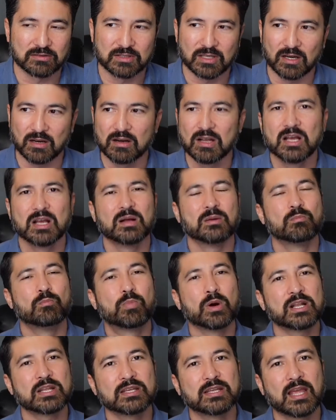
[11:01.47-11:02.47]
there,
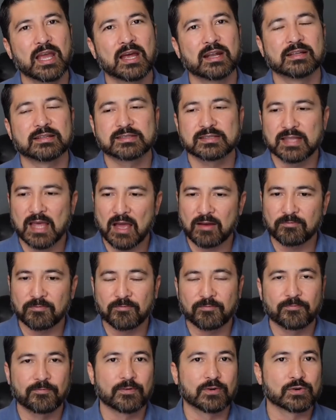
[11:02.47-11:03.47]
but again, it's that
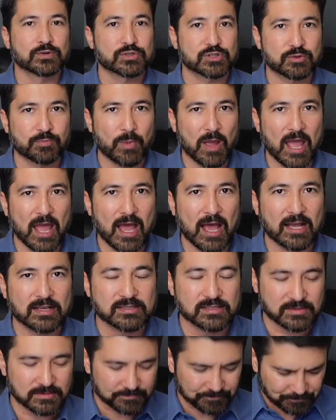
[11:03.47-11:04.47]
first
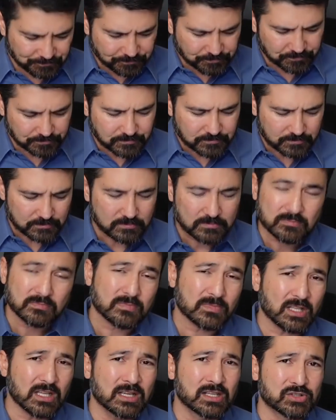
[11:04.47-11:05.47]
pass.
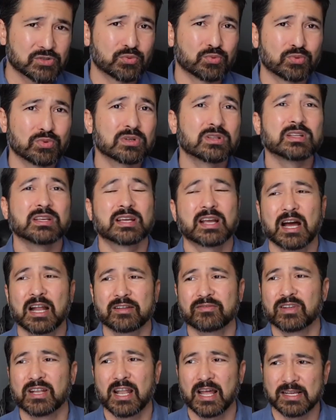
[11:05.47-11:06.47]
It's really kind of
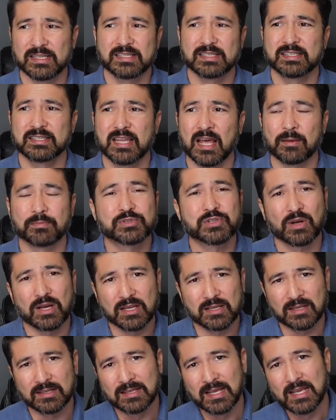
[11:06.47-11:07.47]
a nice step. So I
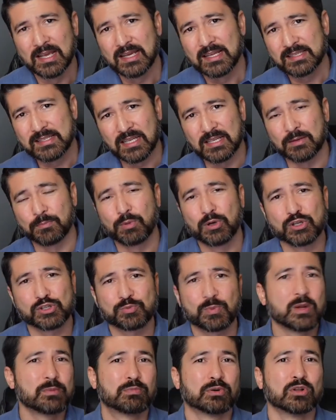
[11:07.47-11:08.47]
tend to push
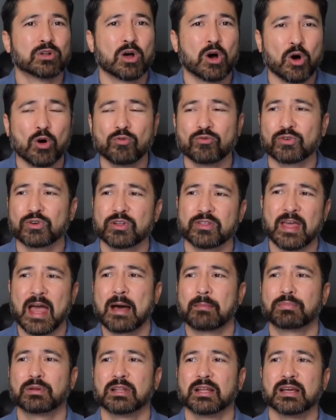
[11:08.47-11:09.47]
people over to
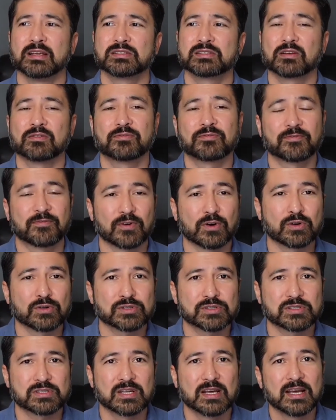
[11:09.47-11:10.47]
that place
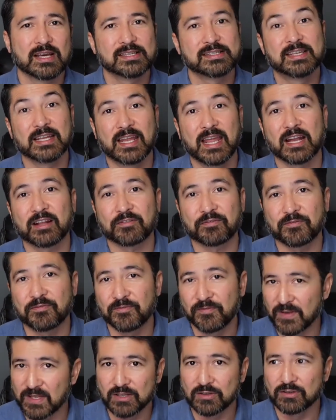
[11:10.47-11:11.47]
first to get a
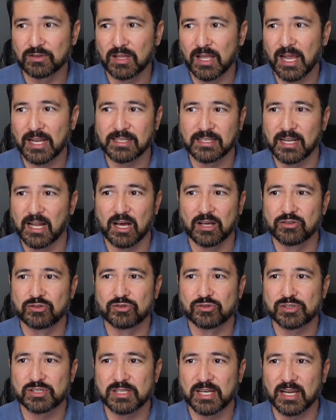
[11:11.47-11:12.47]
feel and an
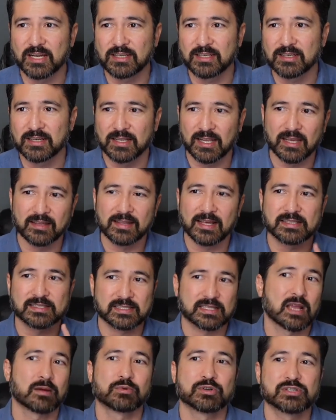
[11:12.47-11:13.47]
understanding. And again, that's
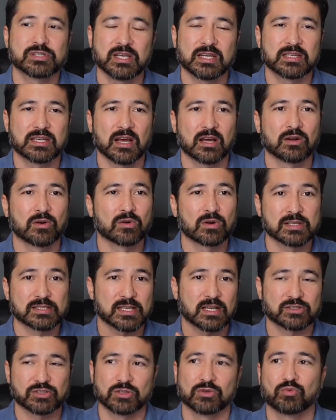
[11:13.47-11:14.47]
cyberseek.org. It's
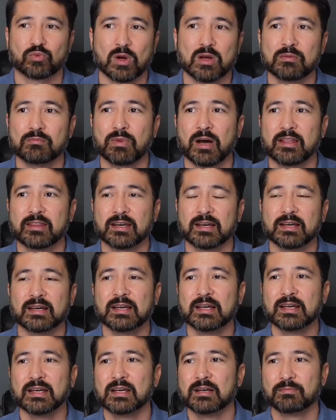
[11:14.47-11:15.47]
actually run by the
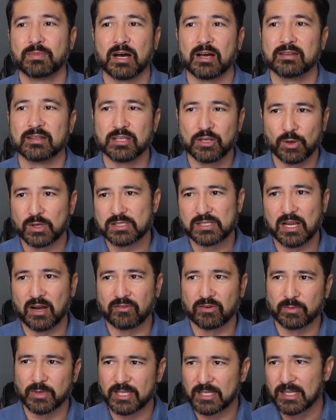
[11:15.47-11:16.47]
US
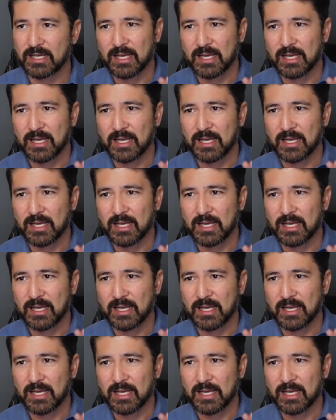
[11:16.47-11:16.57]
government.